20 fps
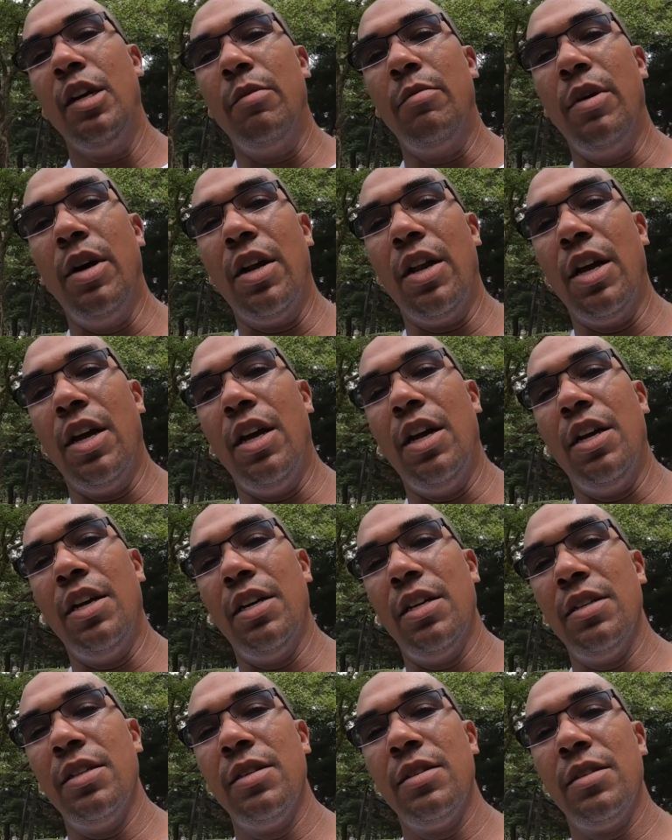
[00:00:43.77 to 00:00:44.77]
But
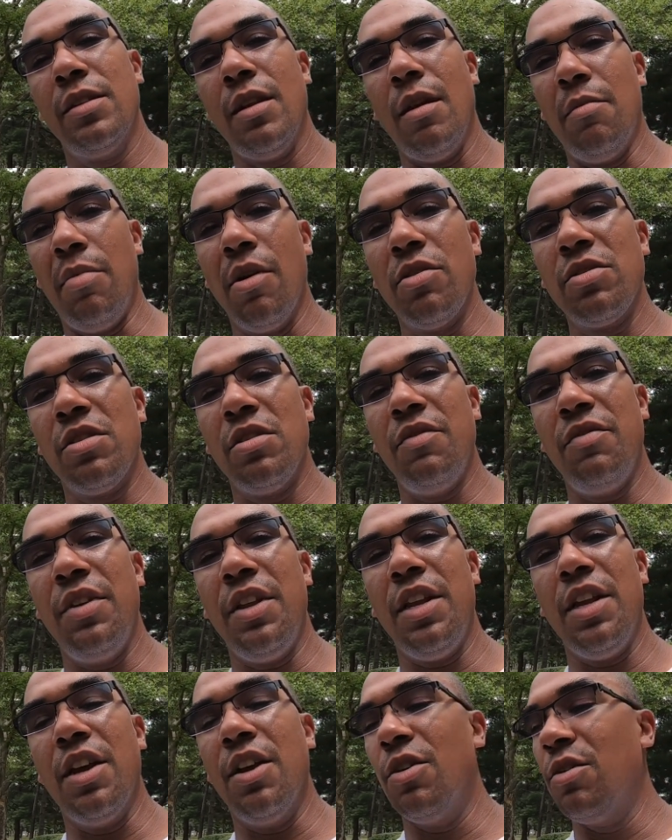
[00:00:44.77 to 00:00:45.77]
uh, I'm posting the
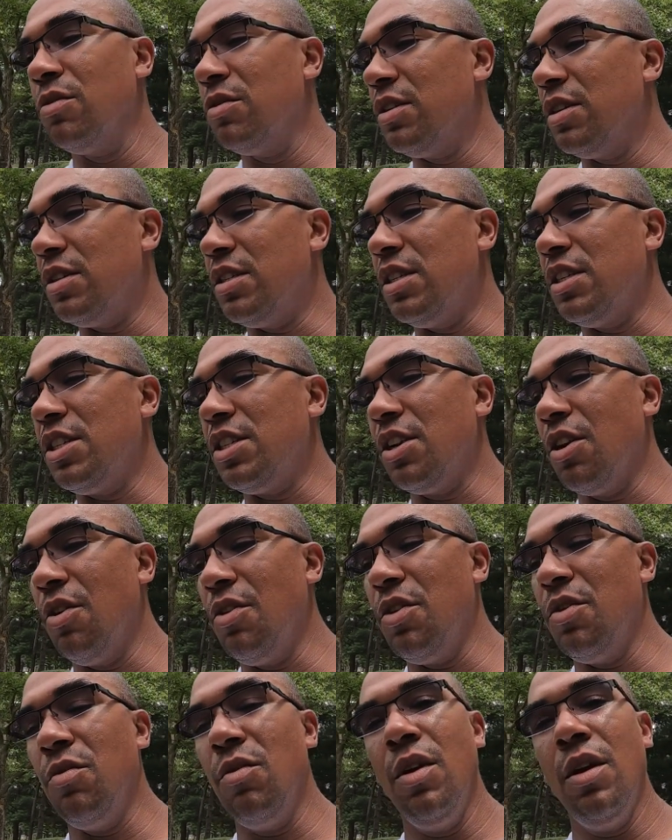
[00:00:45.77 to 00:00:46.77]
video to just show
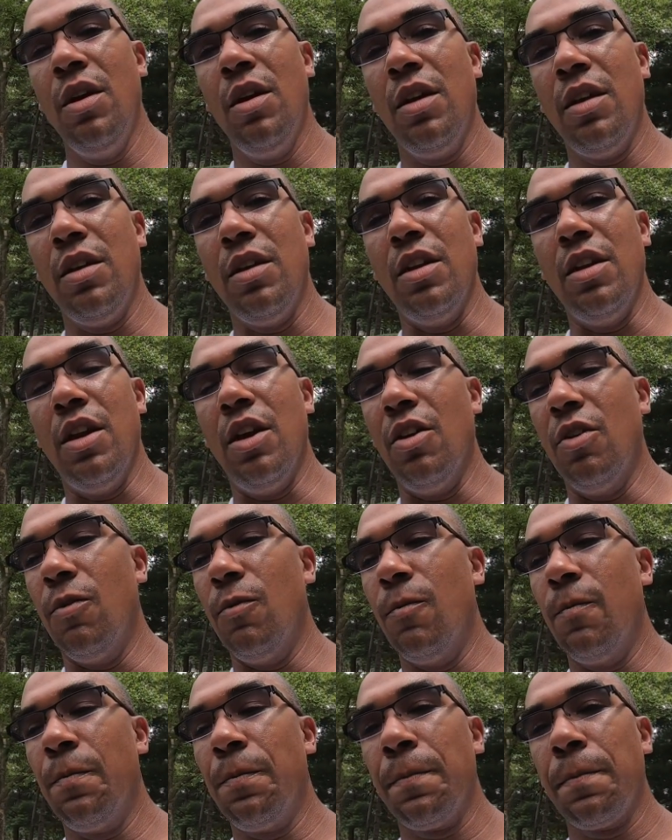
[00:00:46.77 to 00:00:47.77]
you, you
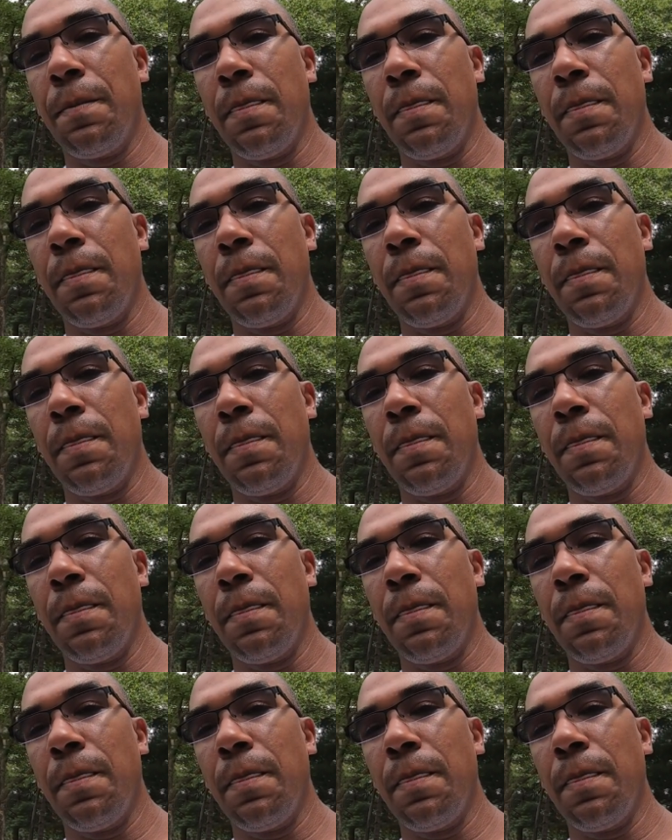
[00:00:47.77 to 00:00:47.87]
know,